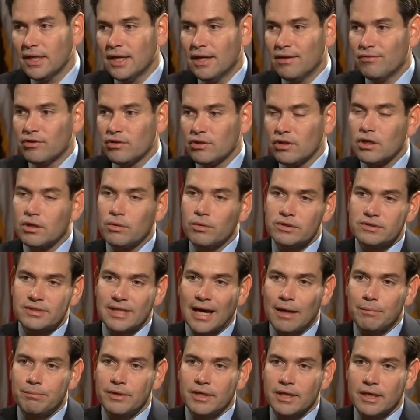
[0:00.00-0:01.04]
If you look at what's
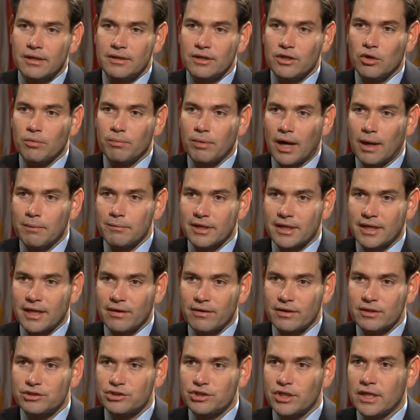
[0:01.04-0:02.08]
happening in the
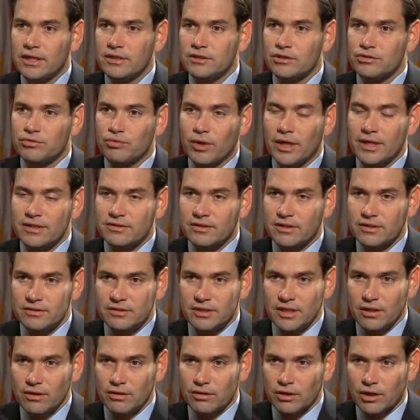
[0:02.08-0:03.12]
Obamacare exchanges, rates
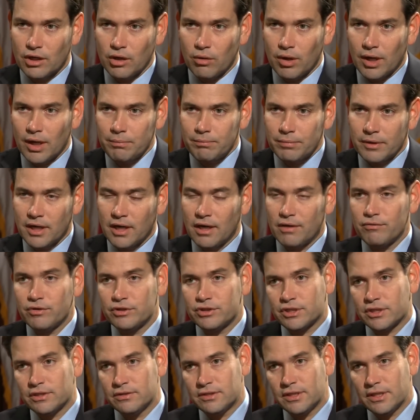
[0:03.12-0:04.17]
continue to go up.
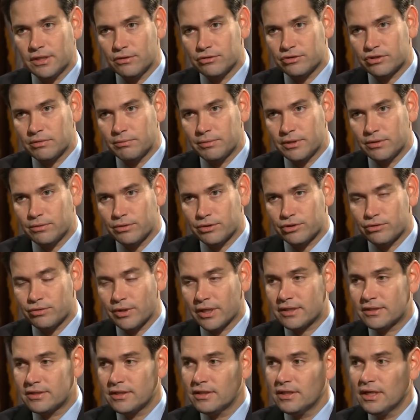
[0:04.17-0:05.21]
Coverage continues to be
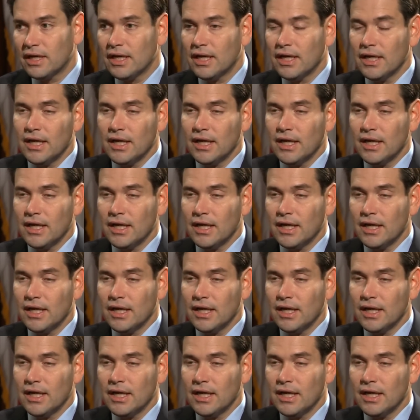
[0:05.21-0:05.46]
restricted.